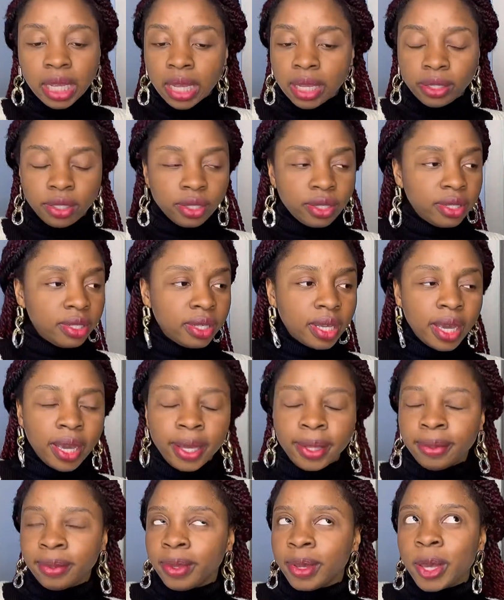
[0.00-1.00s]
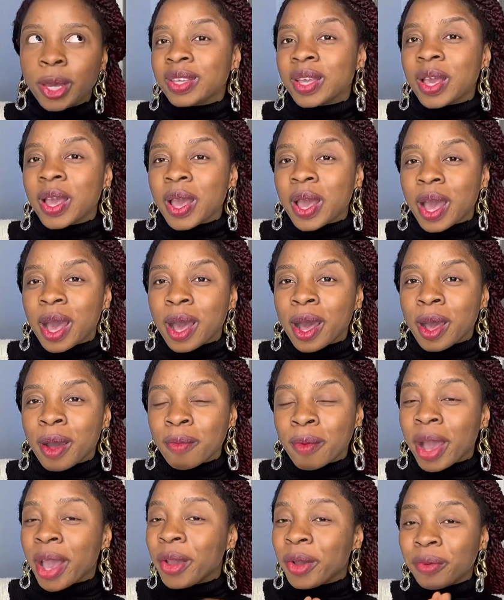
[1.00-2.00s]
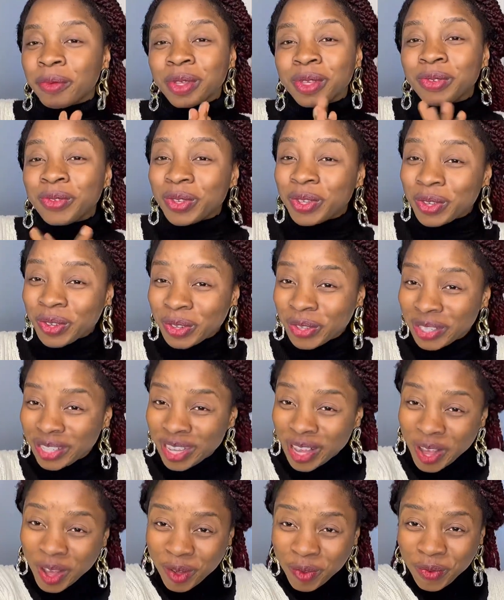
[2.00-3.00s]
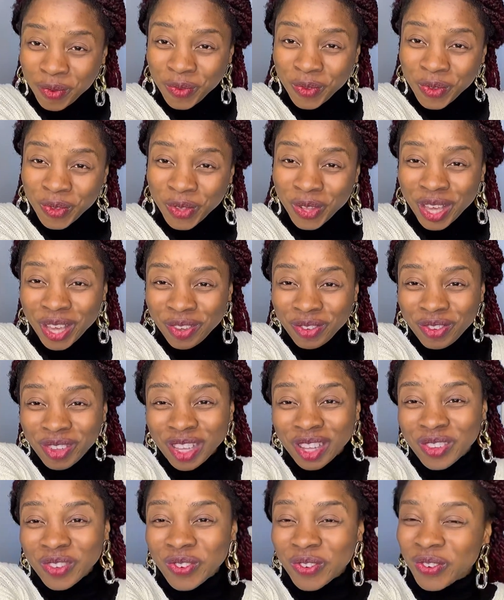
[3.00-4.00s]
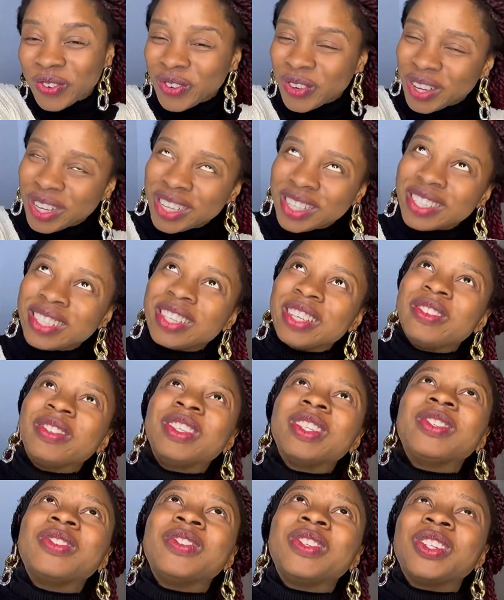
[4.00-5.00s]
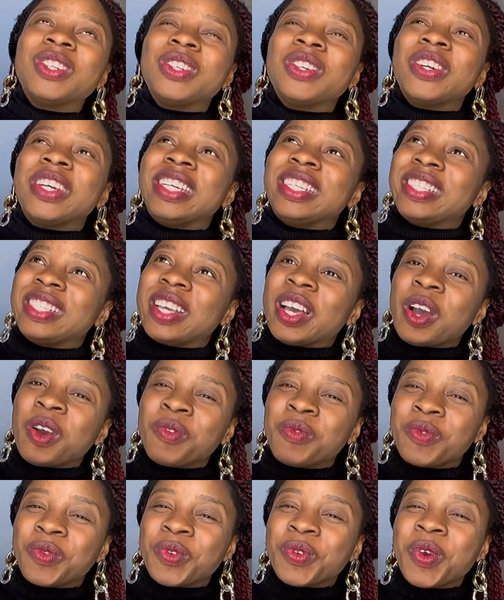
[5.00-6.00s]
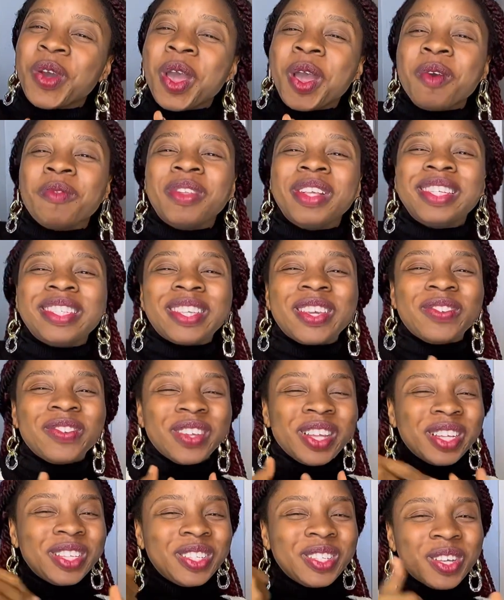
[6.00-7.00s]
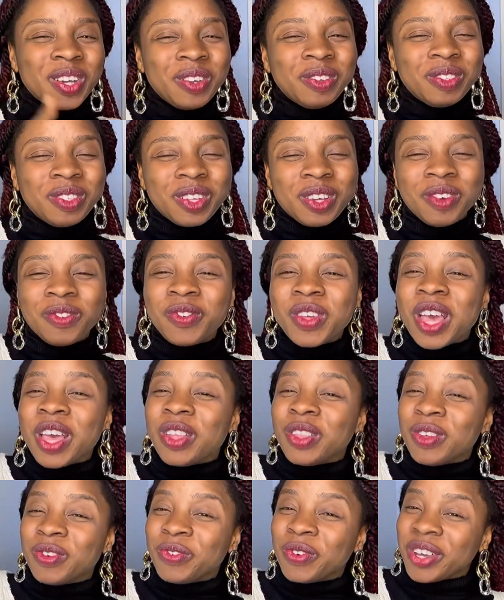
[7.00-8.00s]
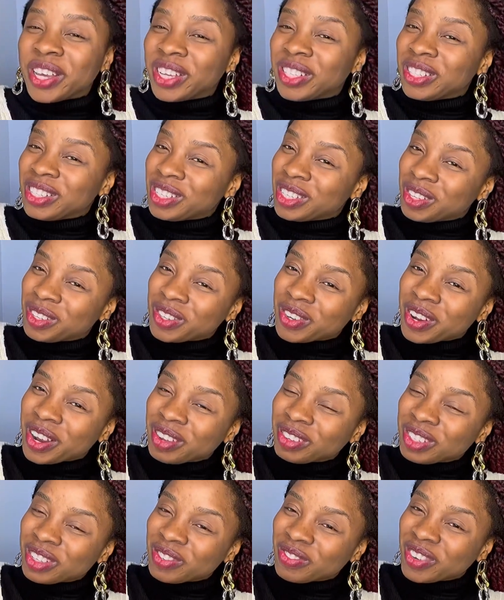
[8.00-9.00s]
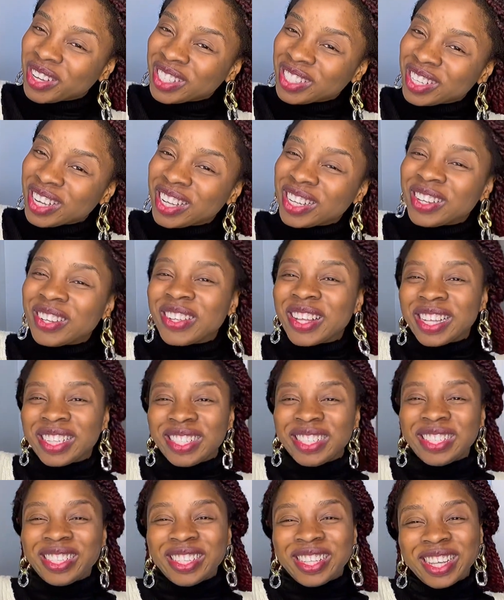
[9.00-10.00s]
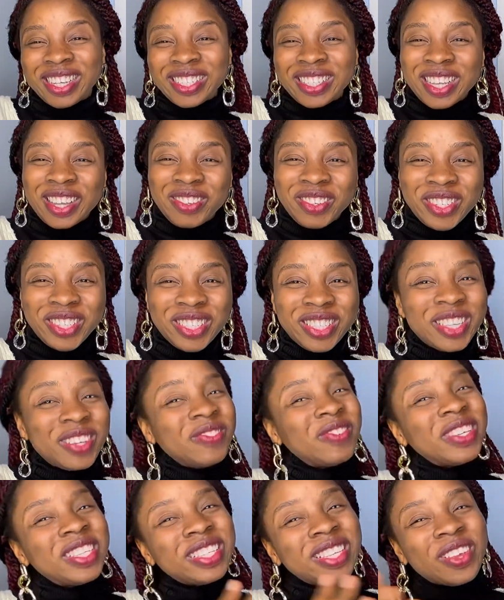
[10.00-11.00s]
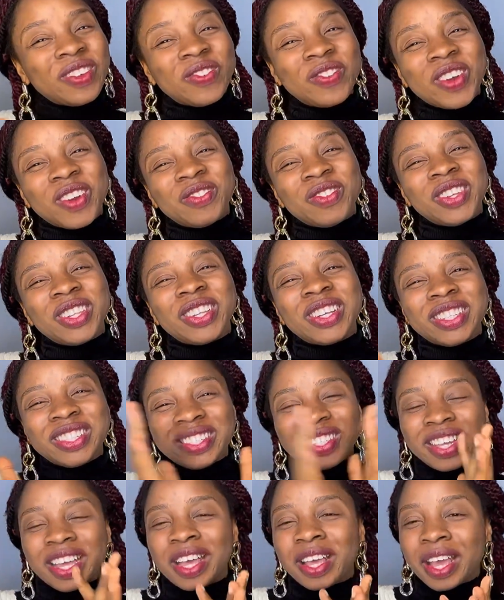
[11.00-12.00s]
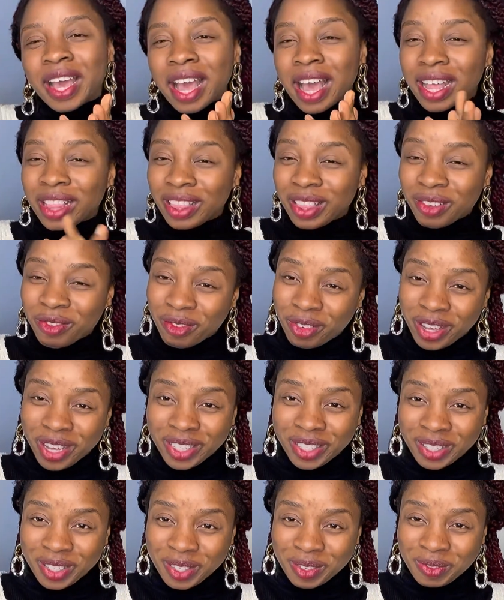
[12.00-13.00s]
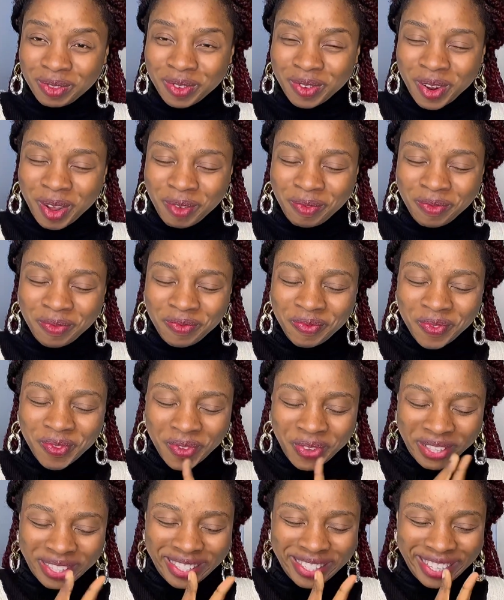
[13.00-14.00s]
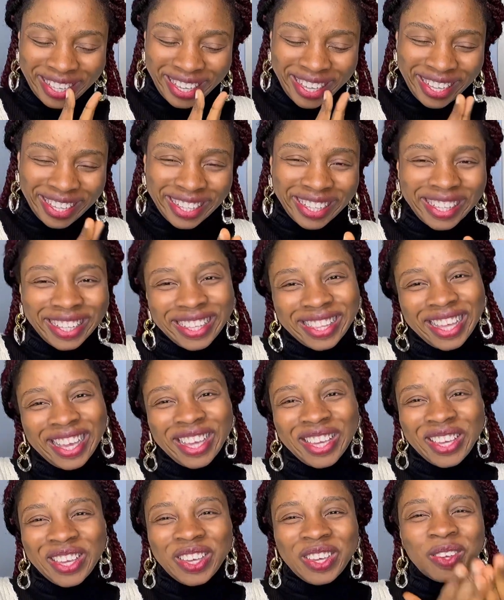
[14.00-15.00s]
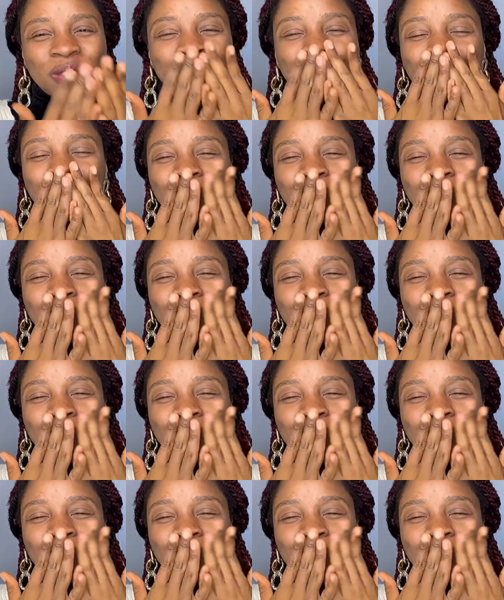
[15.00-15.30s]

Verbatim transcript: Just saying um, i hope this video was helpful if it was if this video is helpful please give it a thumbs up don't forget to subscribe to my channel and to the next time you see me stay fabulous don't forget to subscribe once again thank you